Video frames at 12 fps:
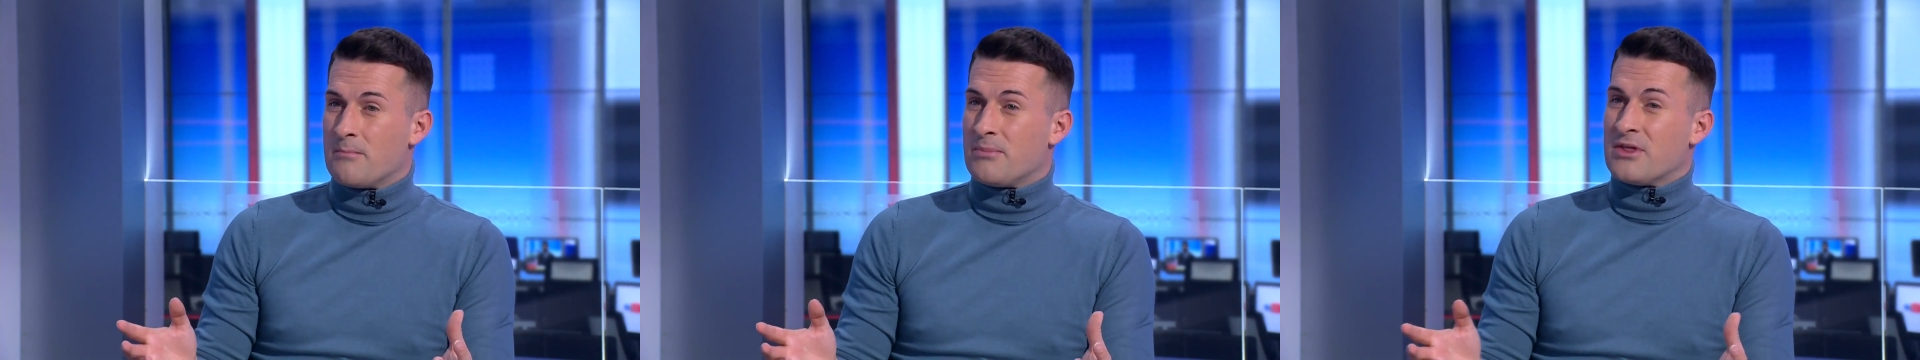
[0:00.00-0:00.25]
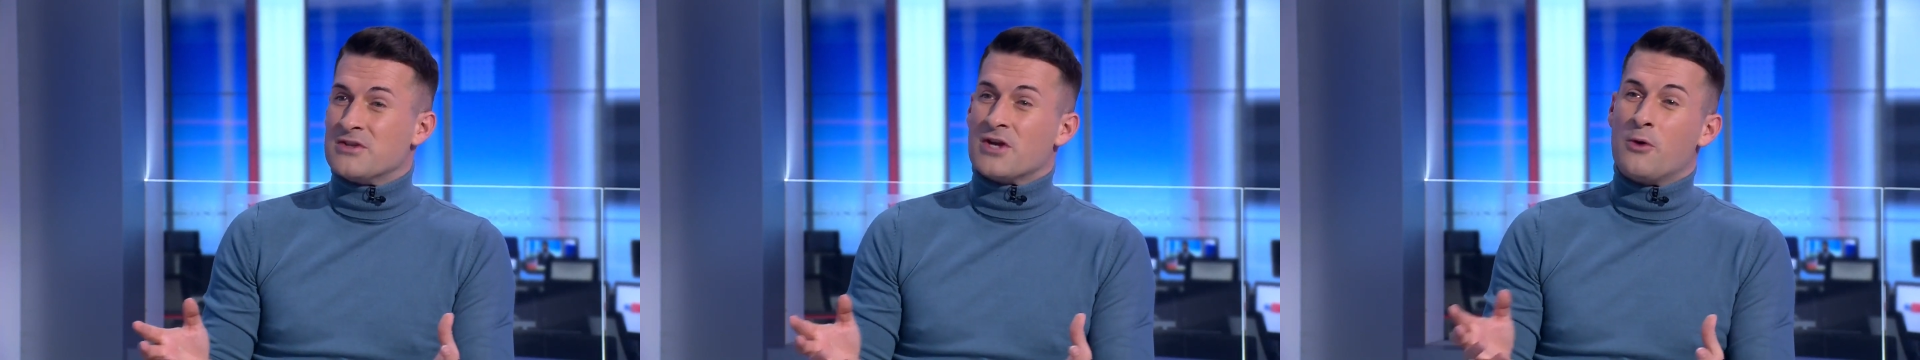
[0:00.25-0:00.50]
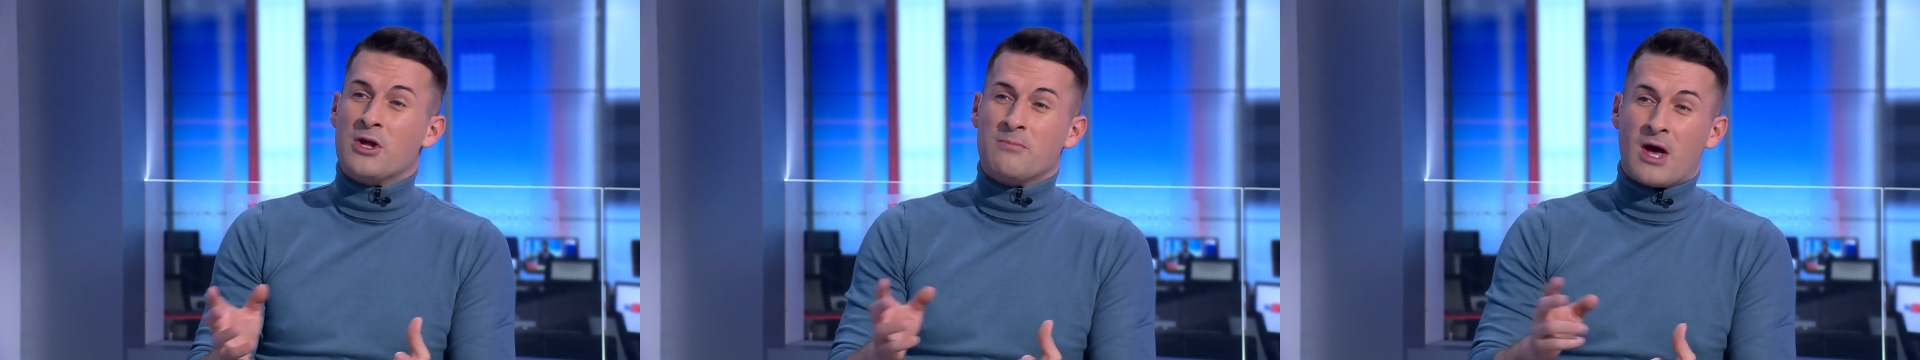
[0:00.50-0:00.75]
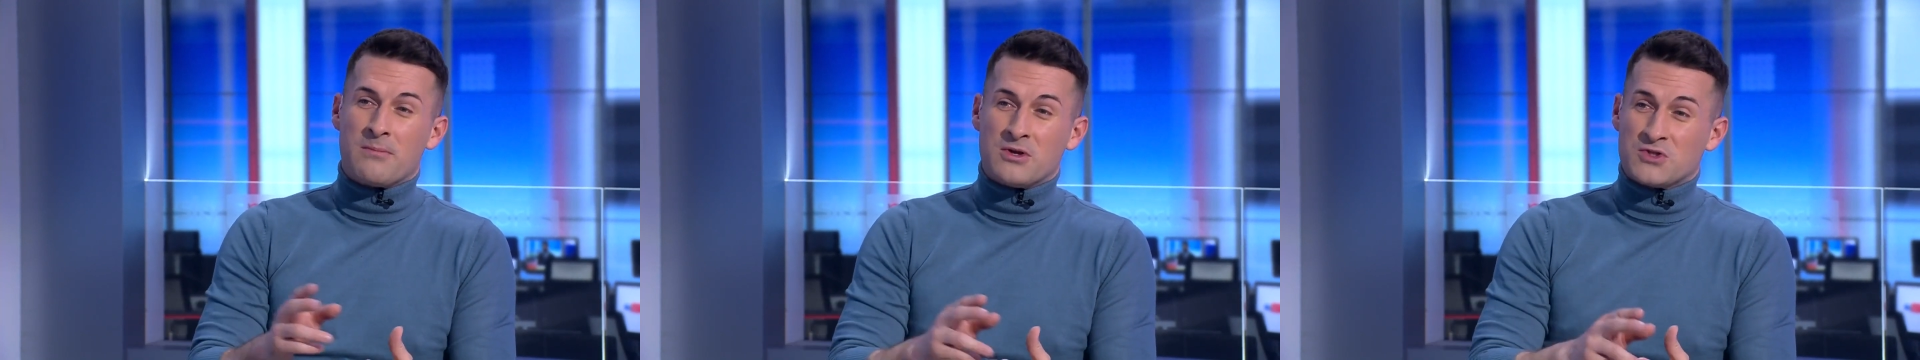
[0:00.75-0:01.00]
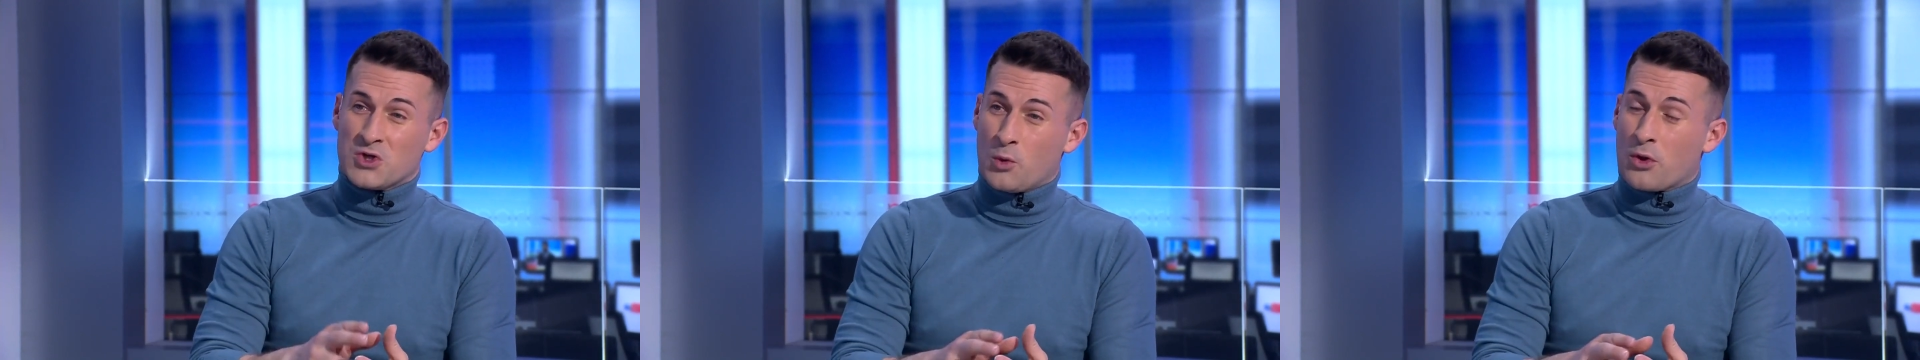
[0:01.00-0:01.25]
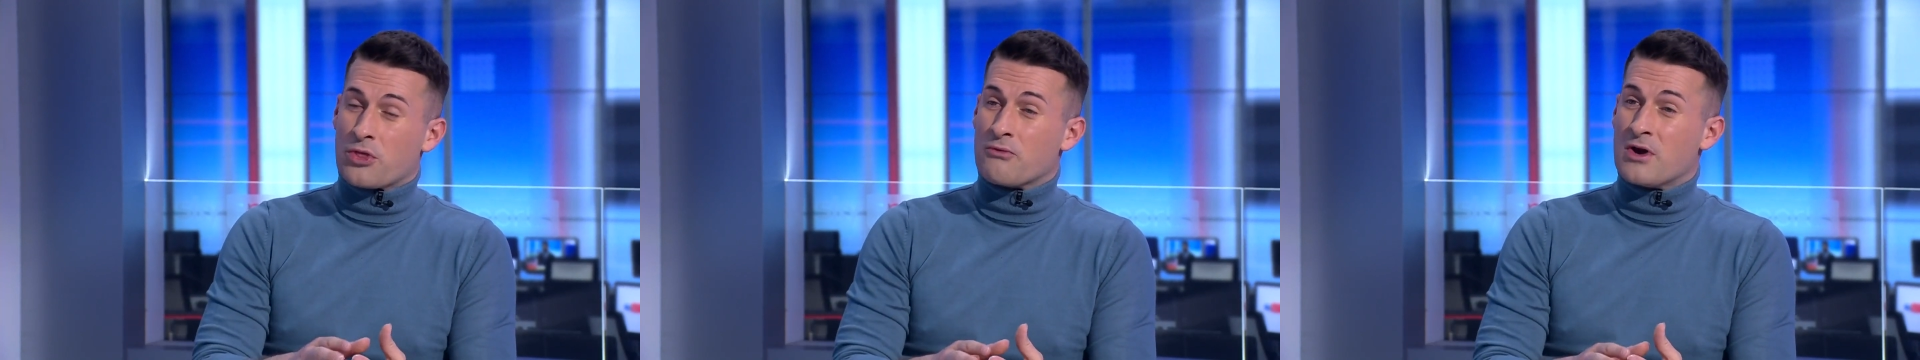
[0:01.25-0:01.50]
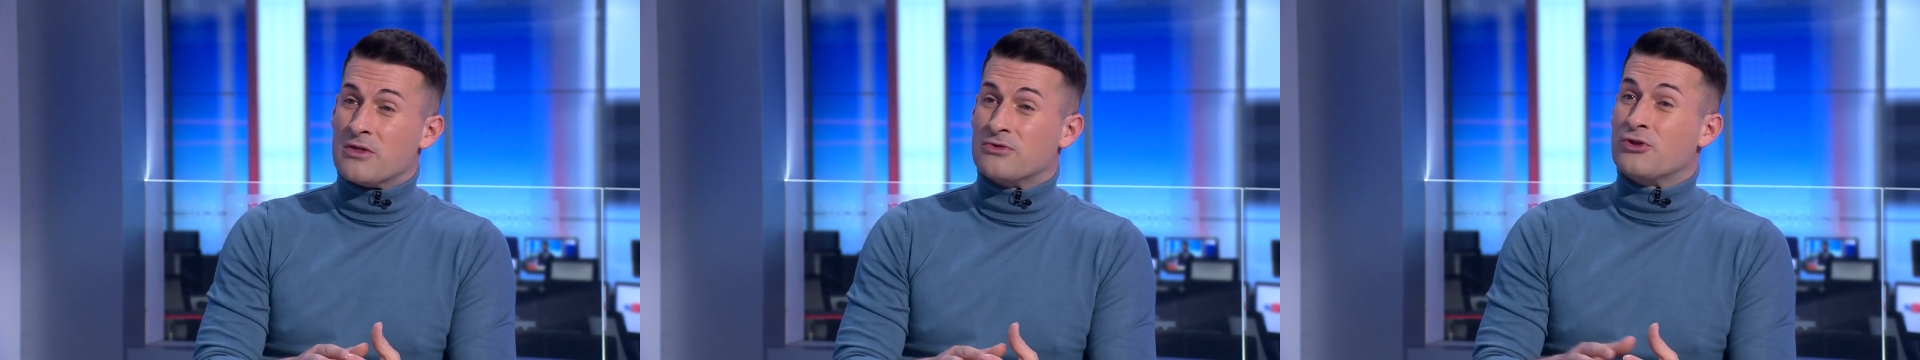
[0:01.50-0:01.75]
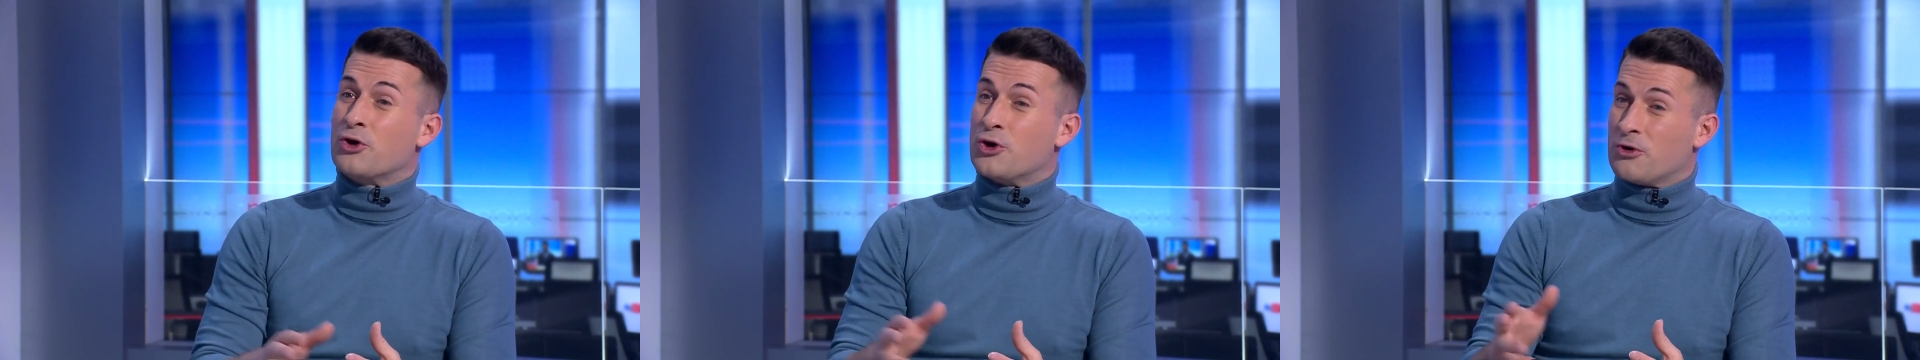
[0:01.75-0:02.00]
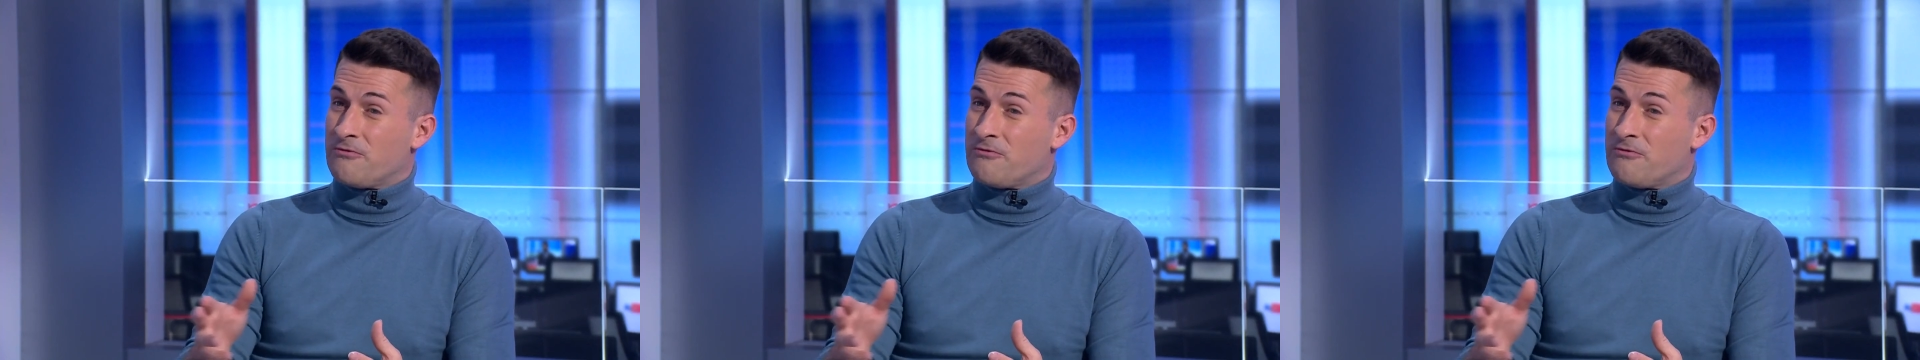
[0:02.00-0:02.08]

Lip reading: But there's only maybe two or three that could